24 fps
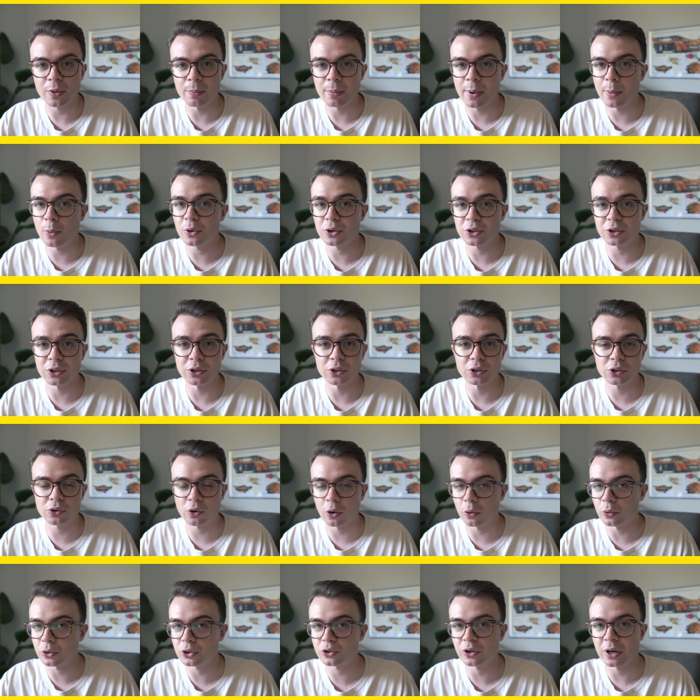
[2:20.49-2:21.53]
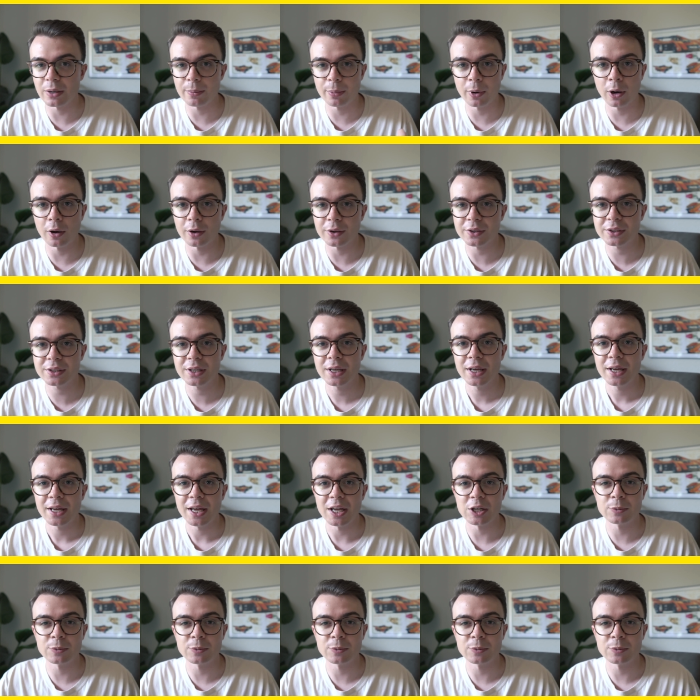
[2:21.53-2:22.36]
then people are just going to scroll straight past,